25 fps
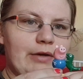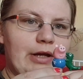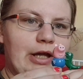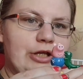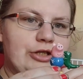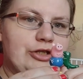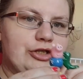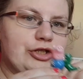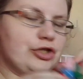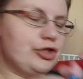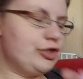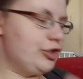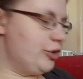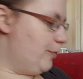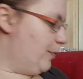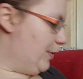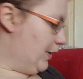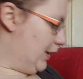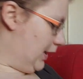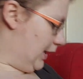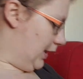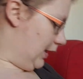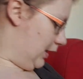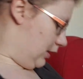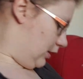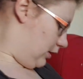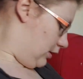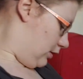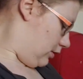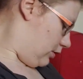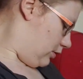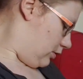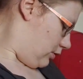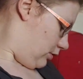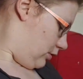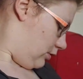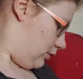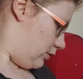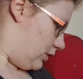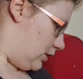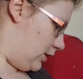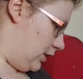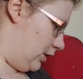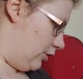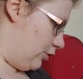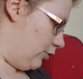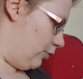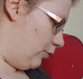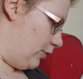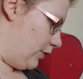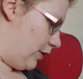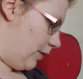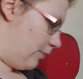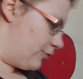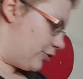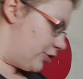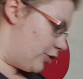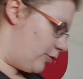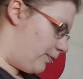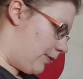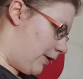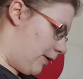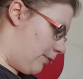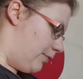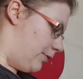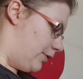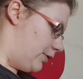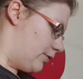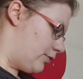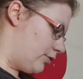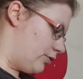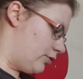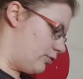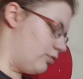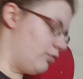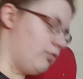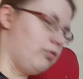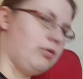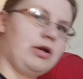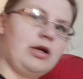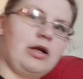a Georgie pig, I think it's them too, that does come